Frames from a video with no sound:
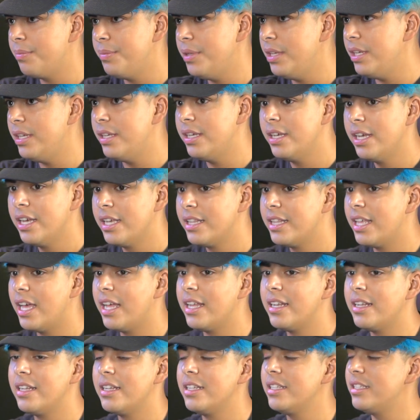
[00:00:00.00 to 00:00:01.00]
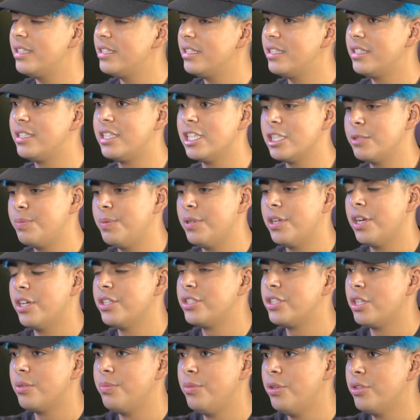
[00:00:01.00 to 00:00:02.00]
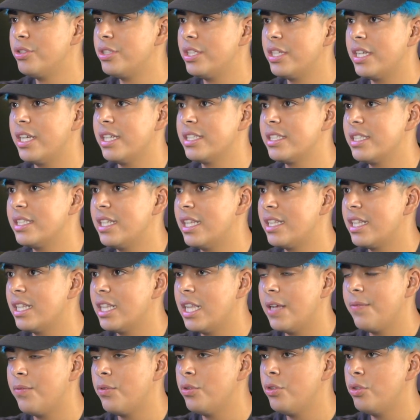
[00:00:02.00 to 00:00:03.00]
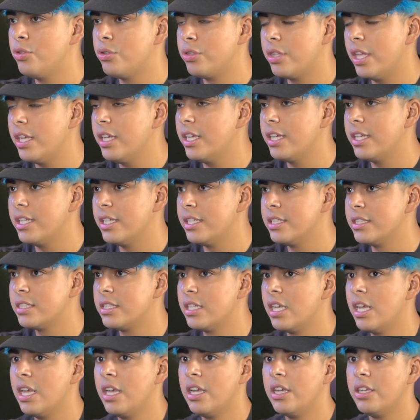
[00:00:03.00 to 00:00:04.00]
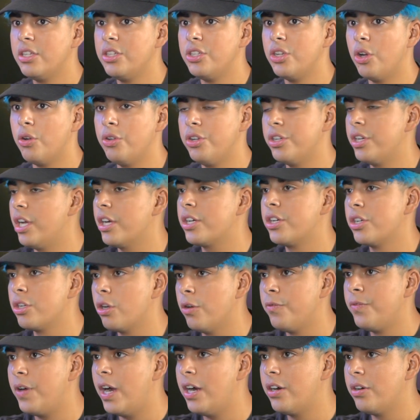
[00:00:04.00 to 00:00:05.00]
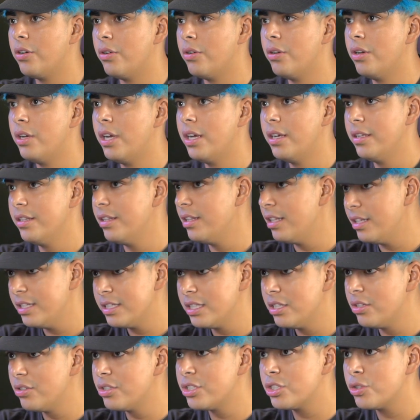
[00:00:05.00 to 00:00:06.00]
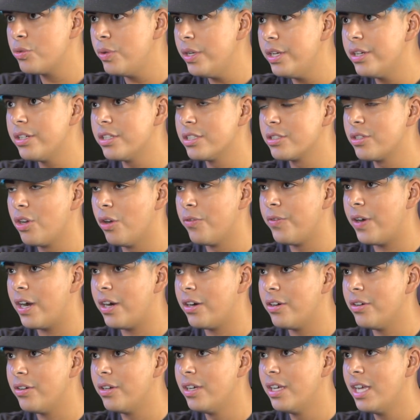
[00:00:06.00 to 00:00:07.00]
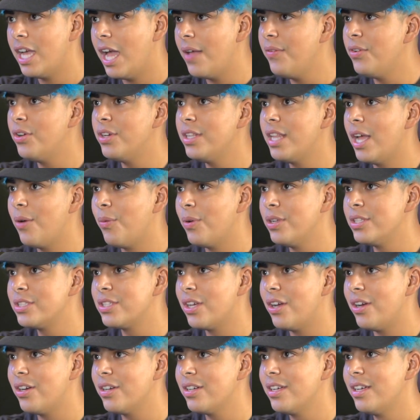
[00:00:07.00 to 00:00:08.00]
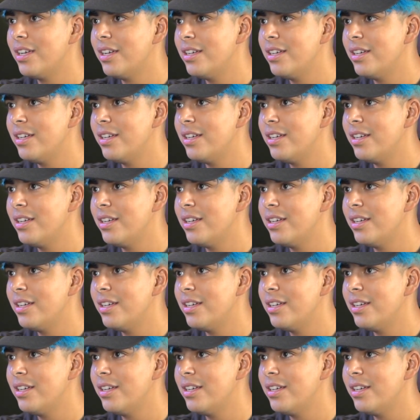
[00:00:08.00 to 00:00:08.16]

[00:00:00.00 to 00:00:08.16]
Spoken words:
me that just because your music isn't at the level you think it is, you know, you're not going to go viral. These little squeakers go viral. Have you heard that one song?